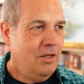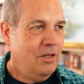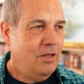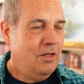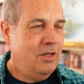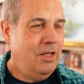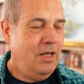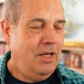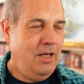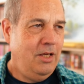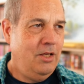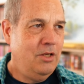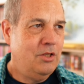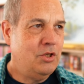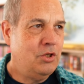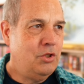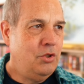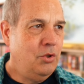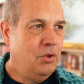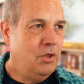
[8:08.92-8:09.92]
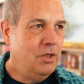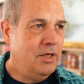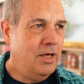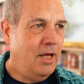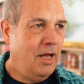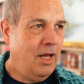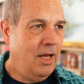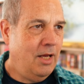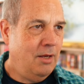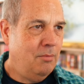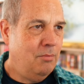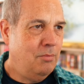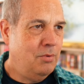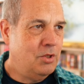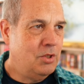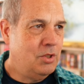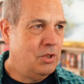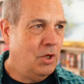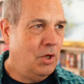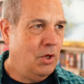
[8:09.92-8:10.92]
the student hub.
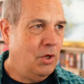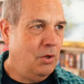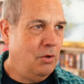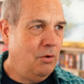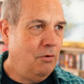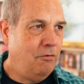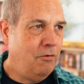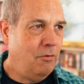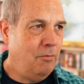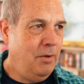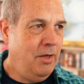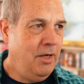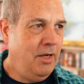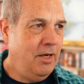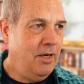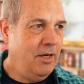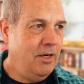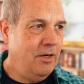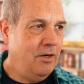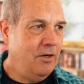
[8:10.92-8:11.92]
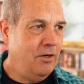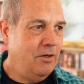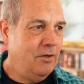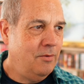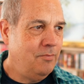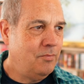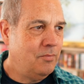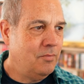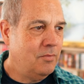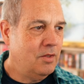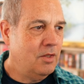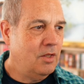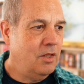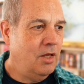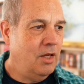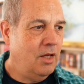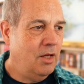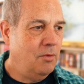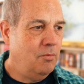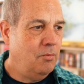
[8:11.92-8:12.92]
So from here,
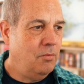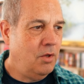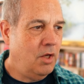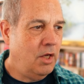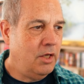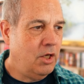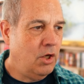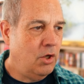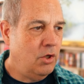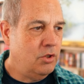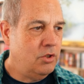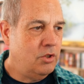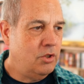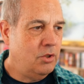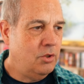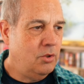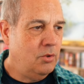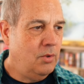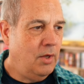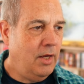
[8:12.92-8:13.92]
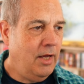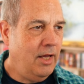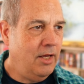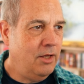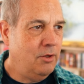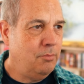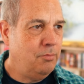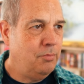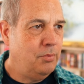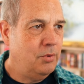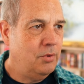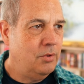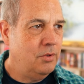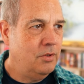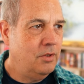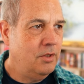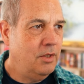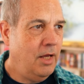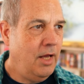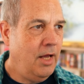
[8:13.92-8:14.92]
I go to help
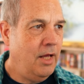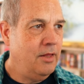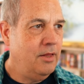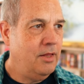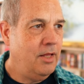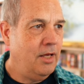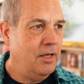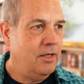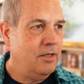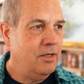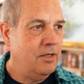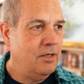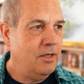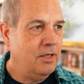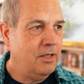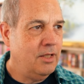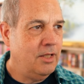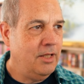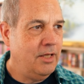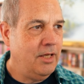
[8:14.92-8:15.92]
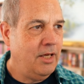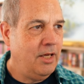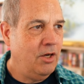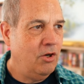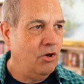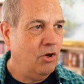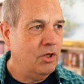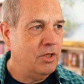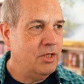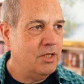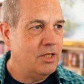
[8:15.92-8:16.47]
and then click here on